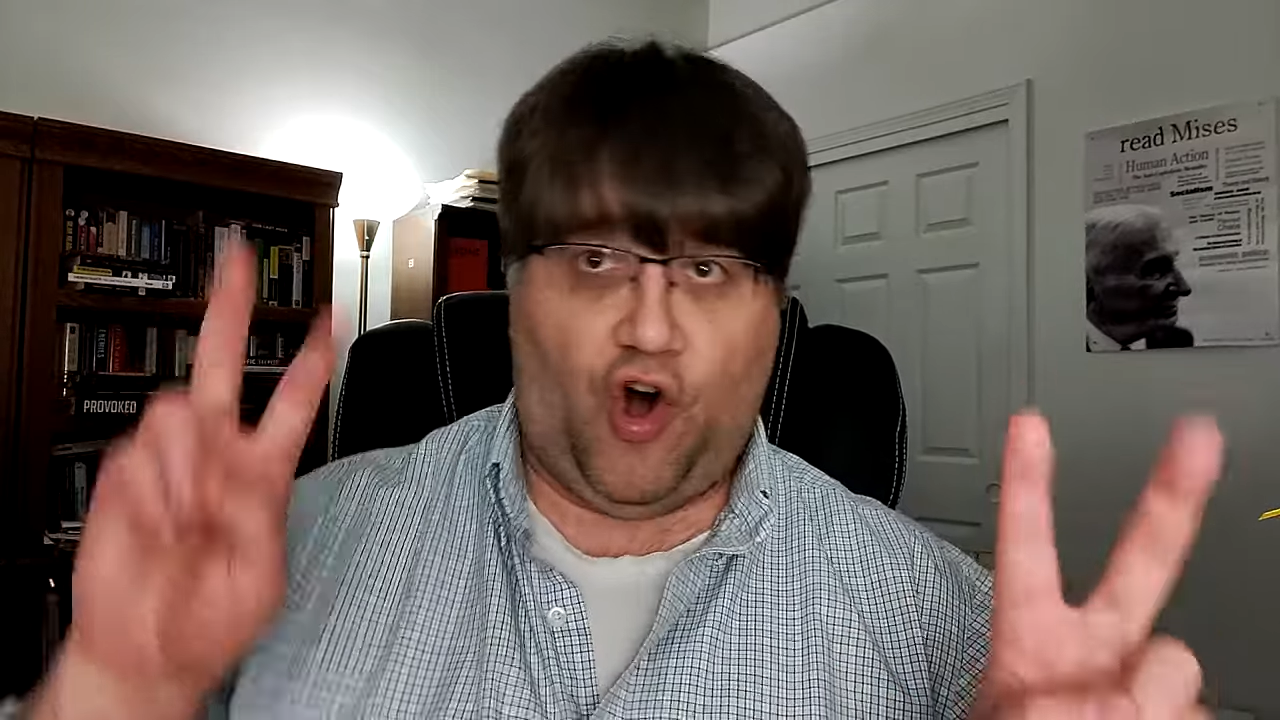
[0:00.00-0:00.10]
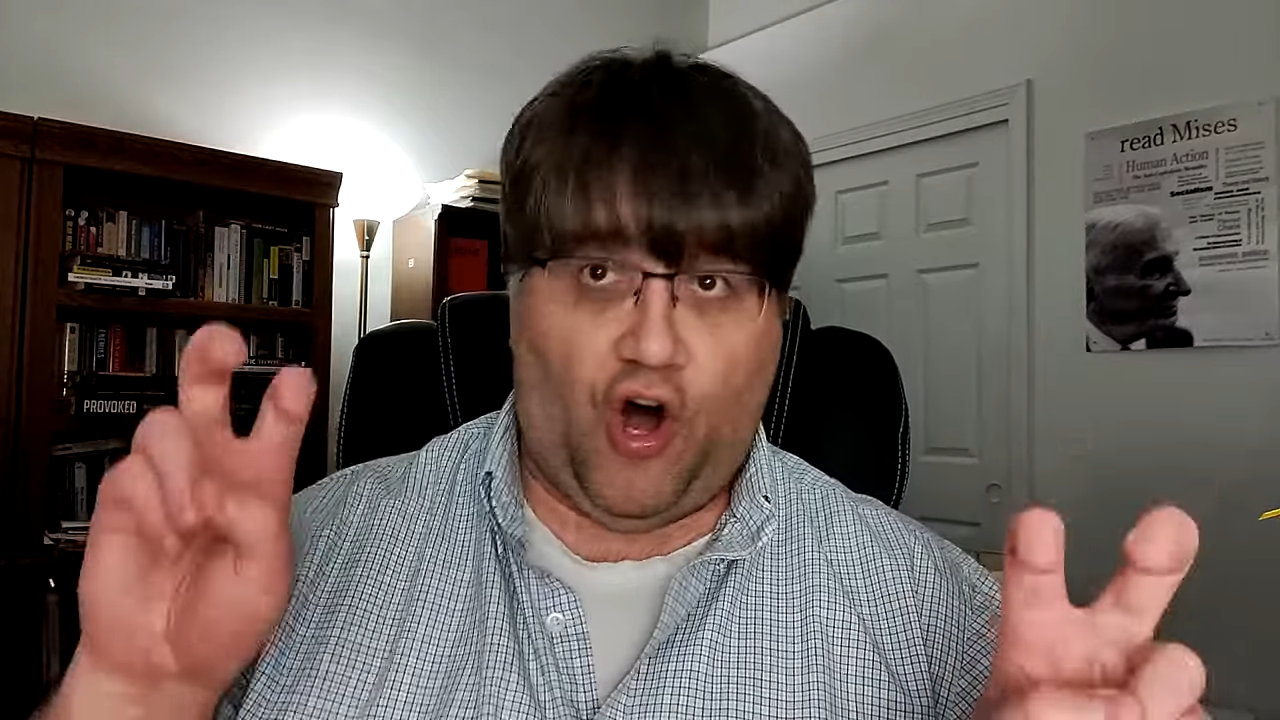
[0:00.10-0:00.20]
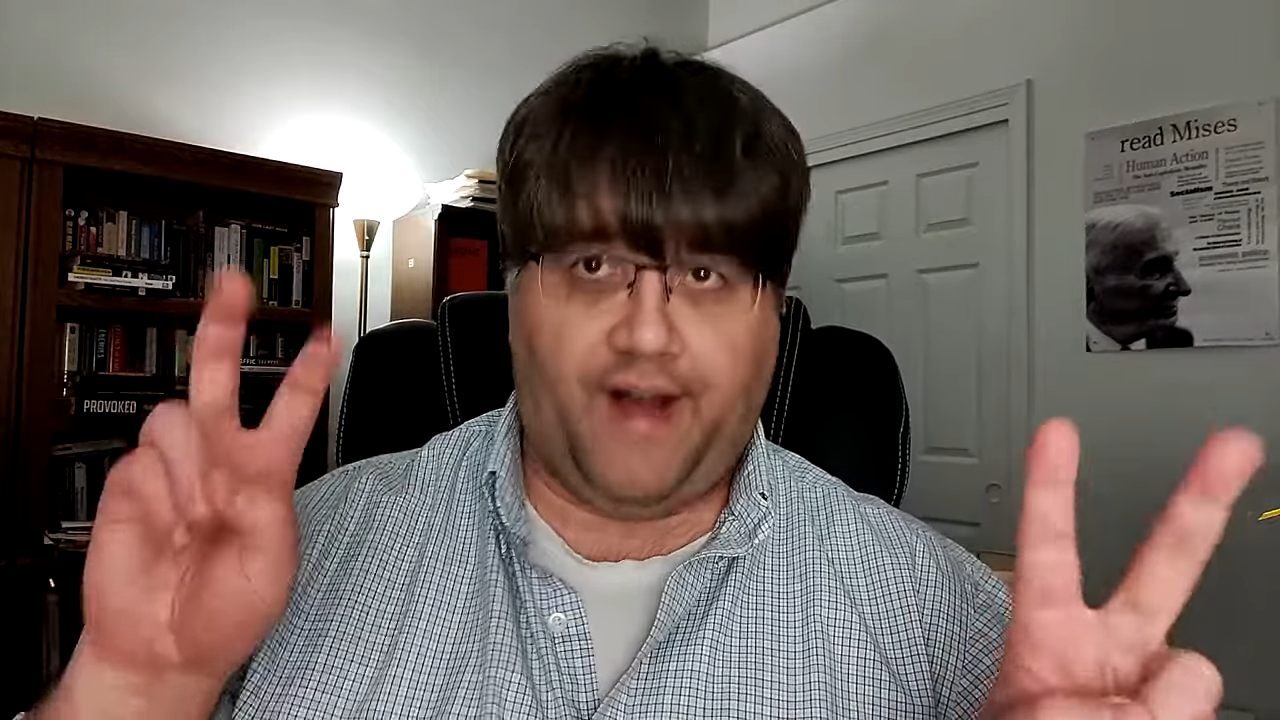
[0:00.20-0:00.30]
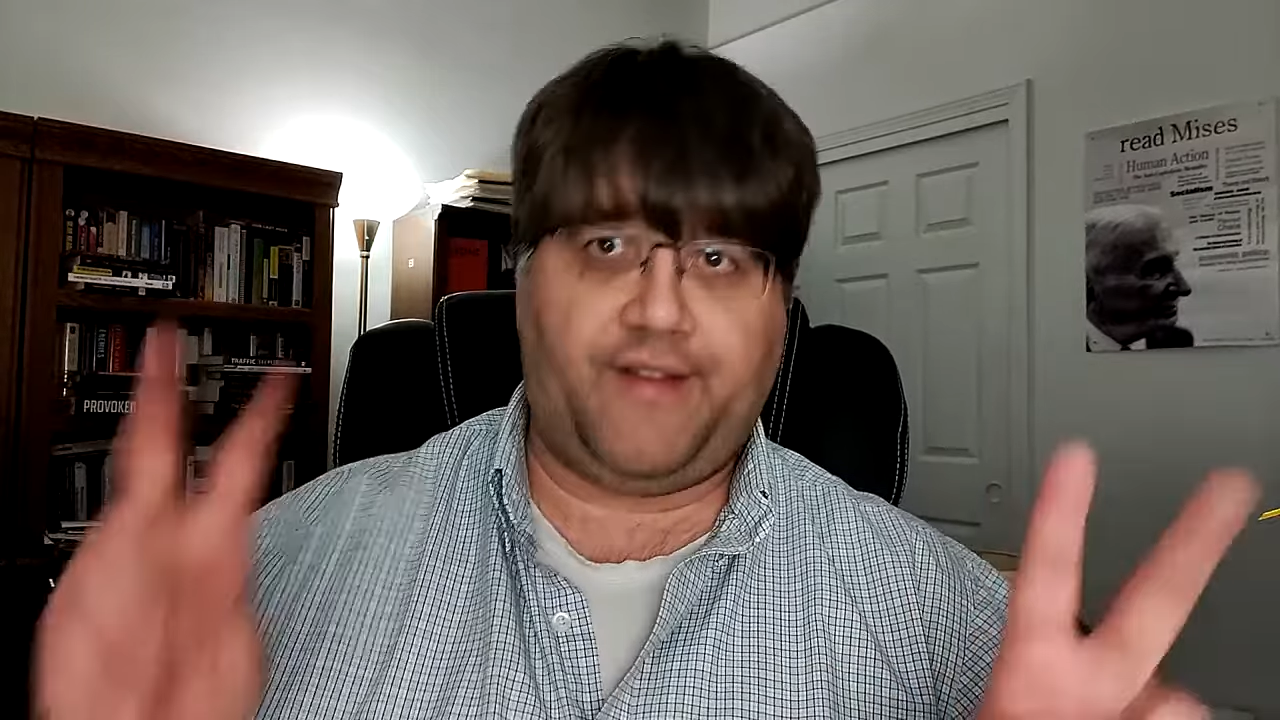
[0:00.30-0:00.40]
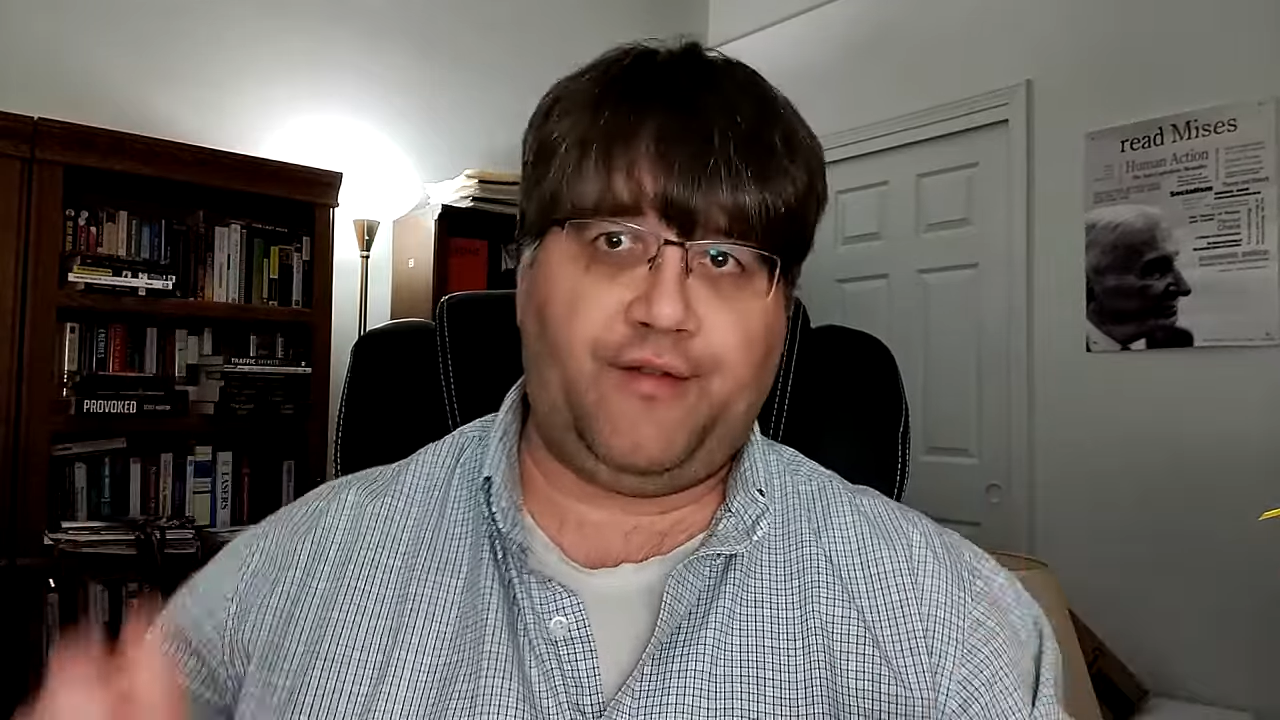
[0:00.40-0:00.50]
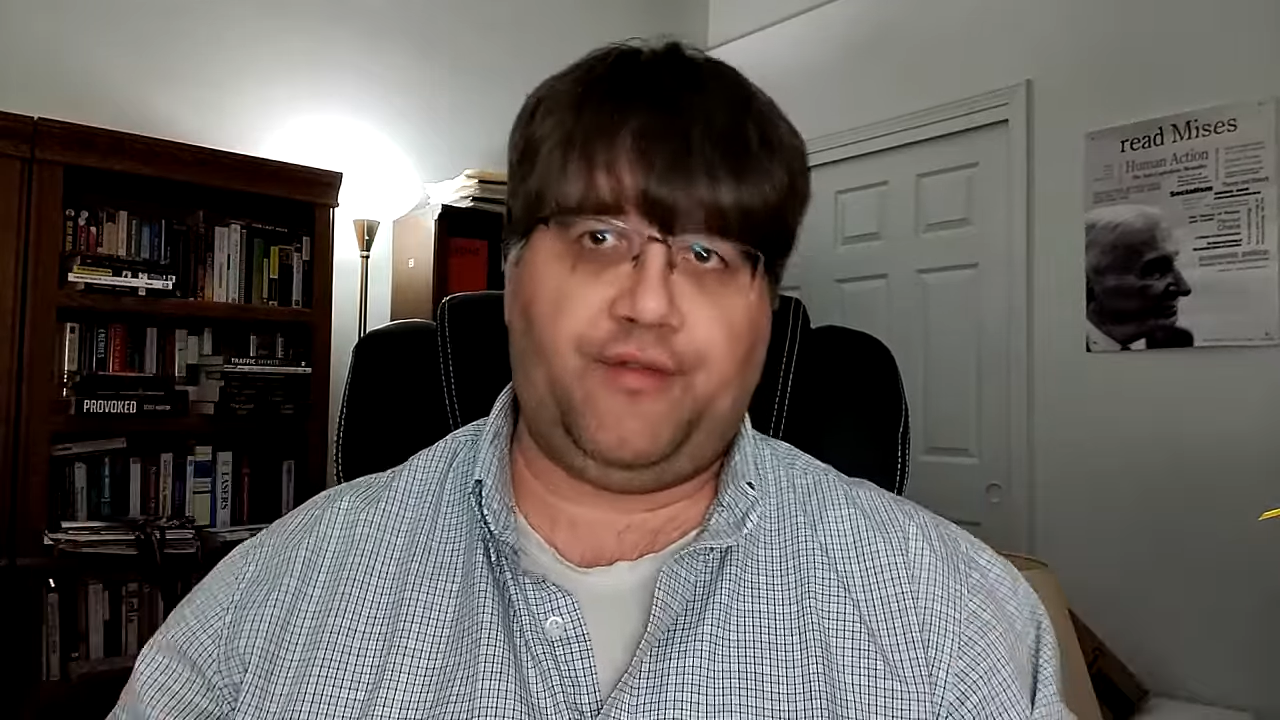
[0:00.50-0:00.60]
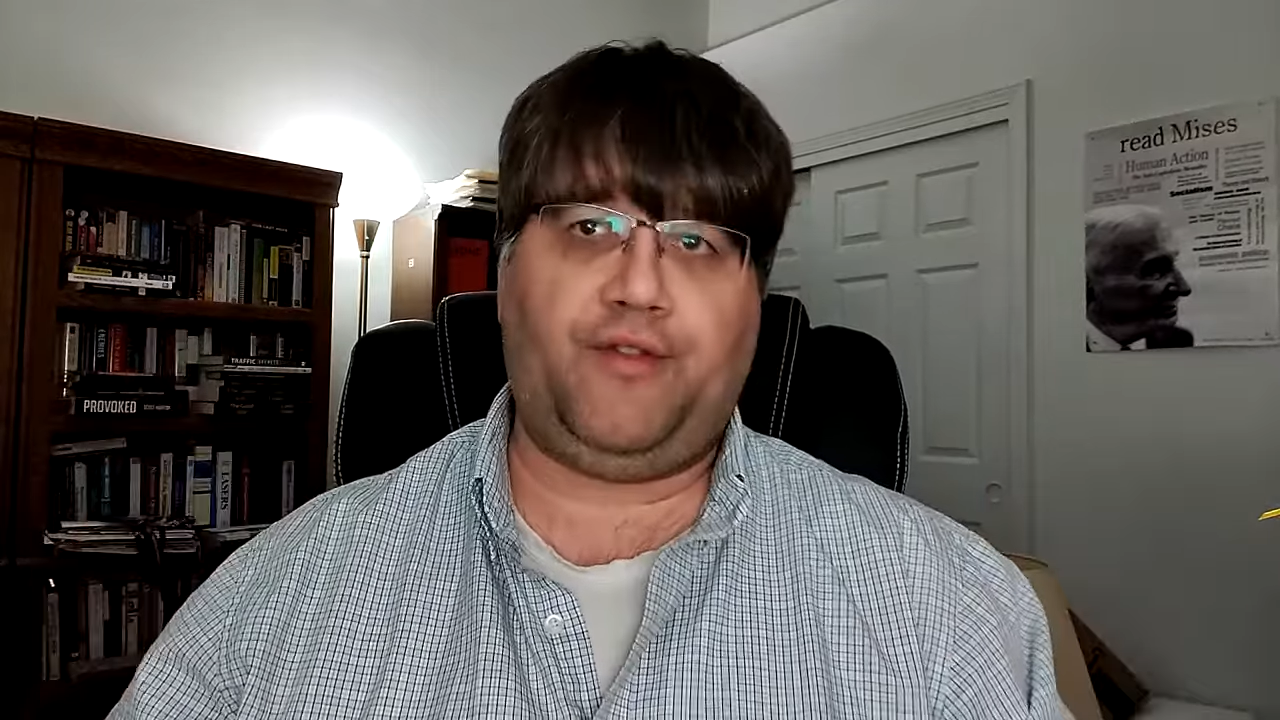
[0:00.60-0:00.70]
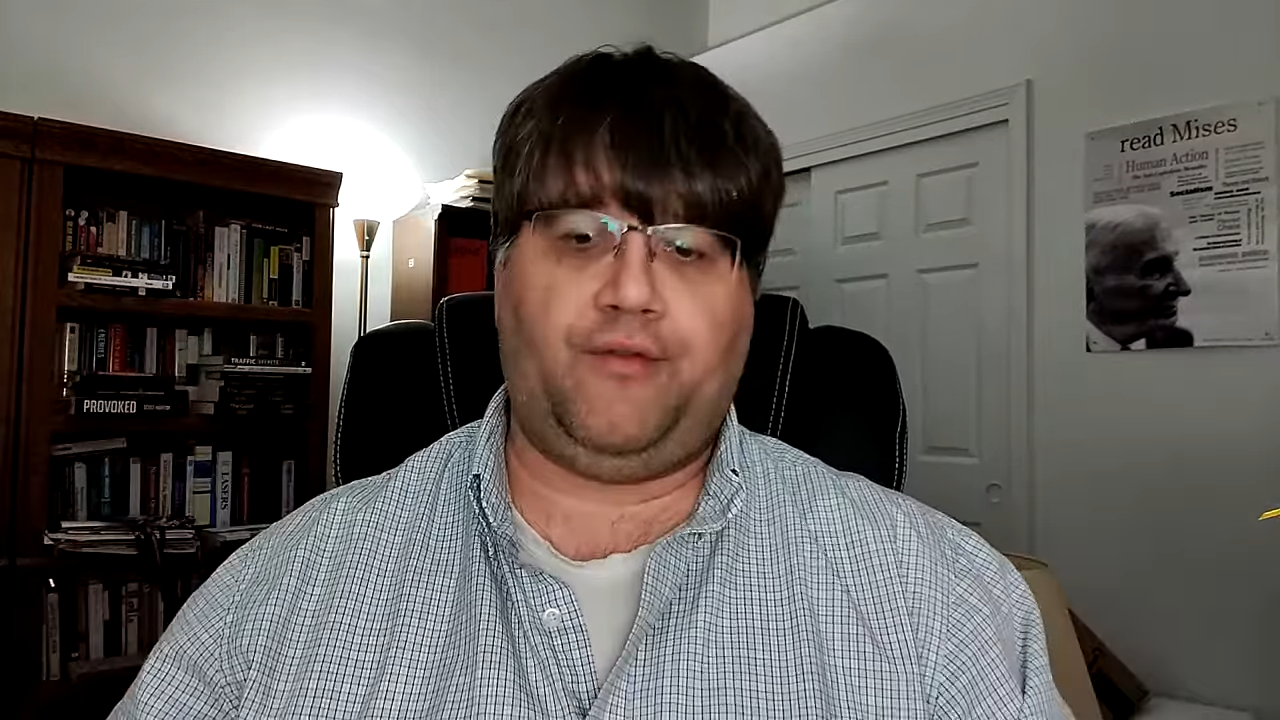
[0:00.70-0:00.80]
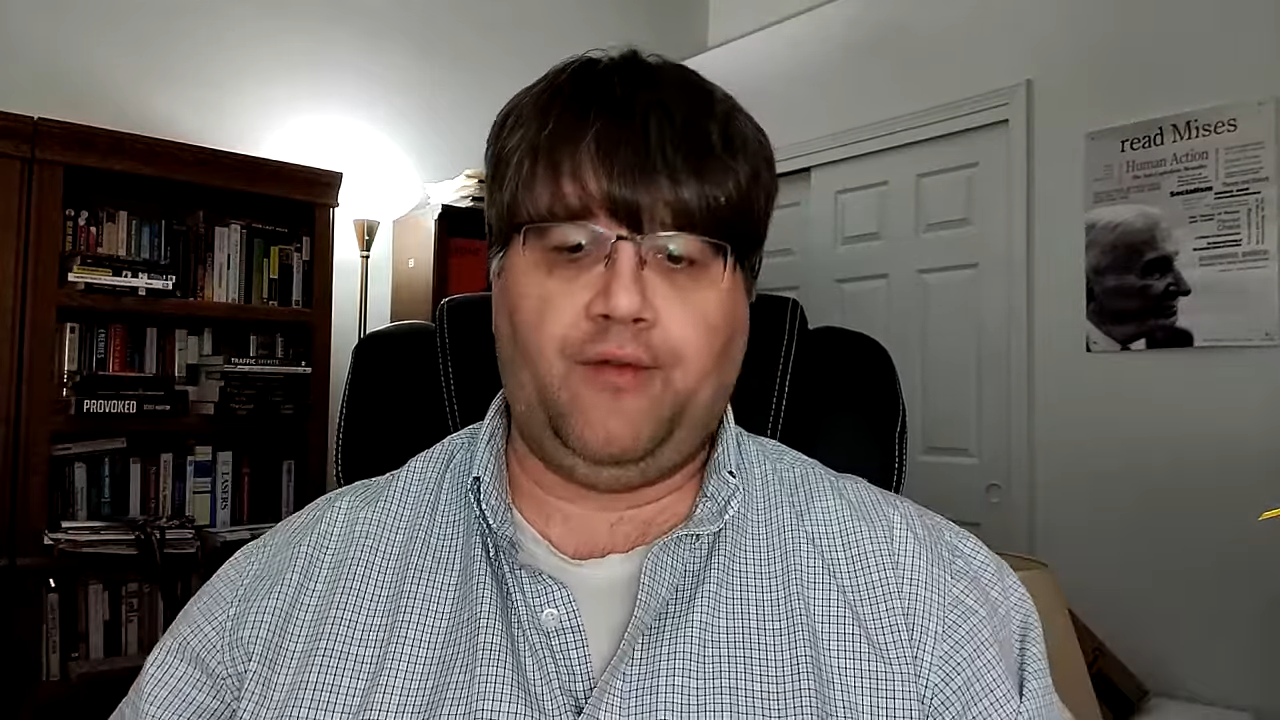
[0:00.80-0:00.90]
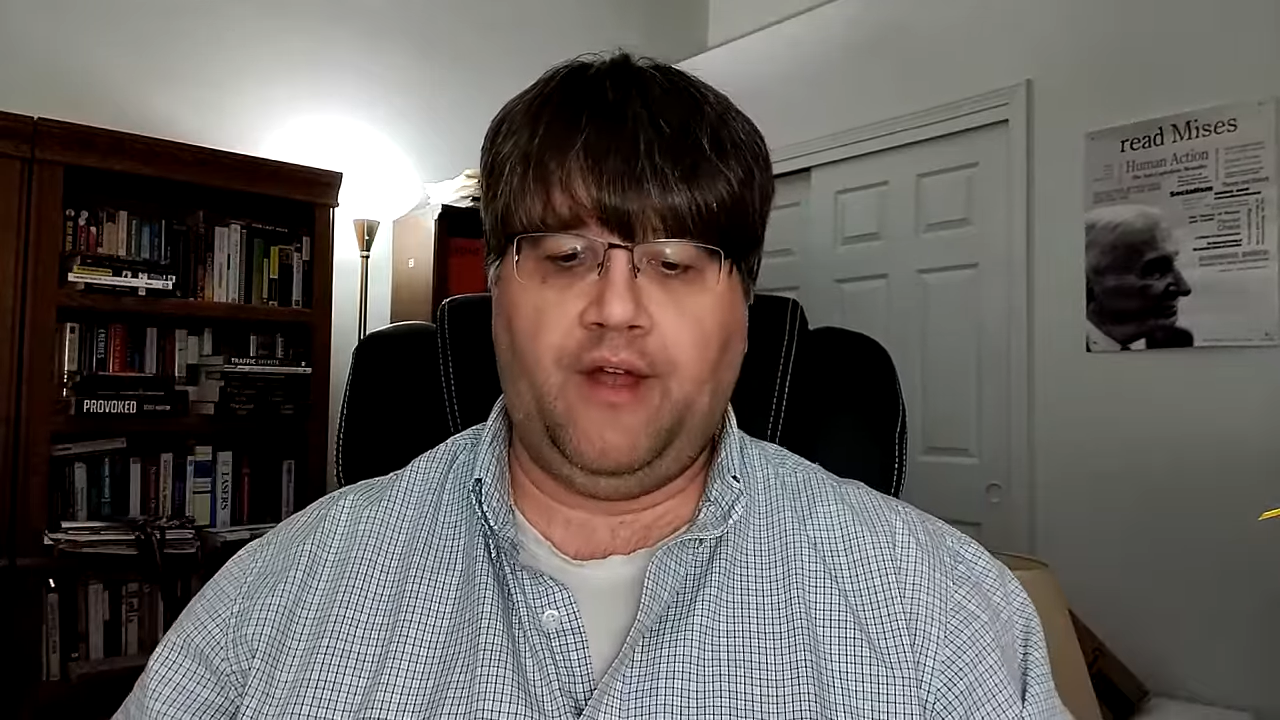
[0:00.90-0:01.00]
ought to
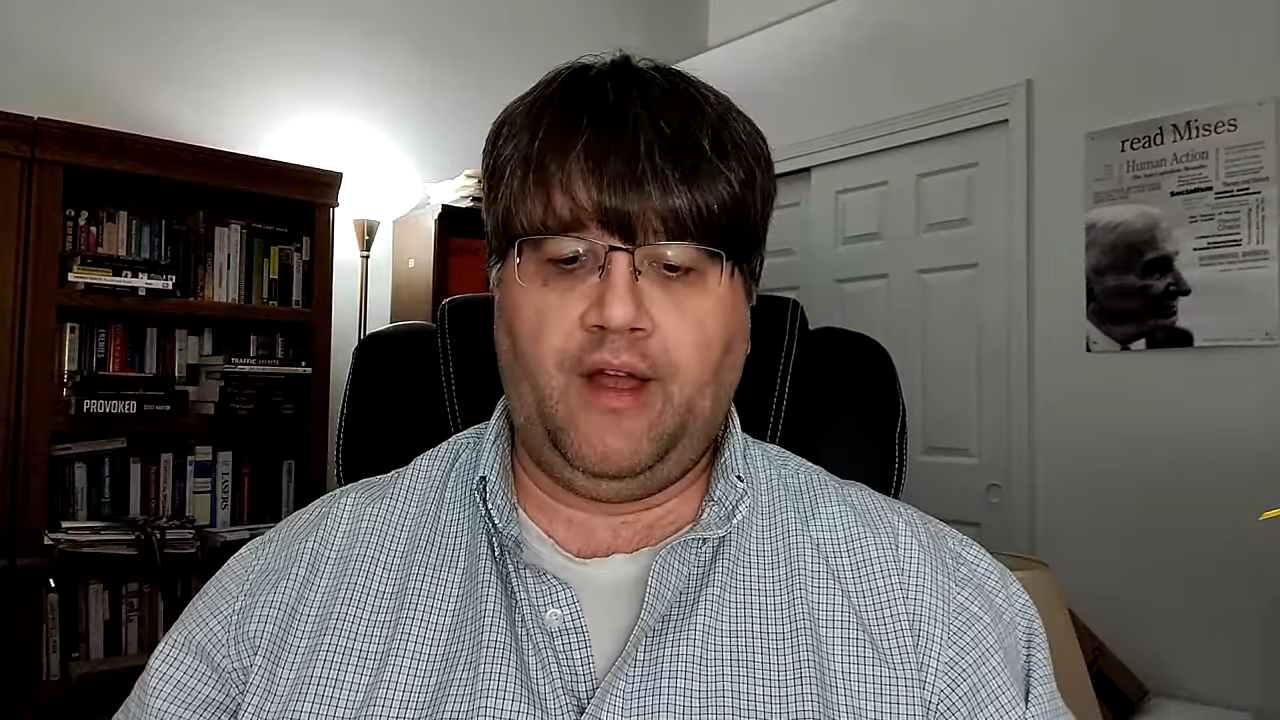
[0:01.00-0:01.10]
do.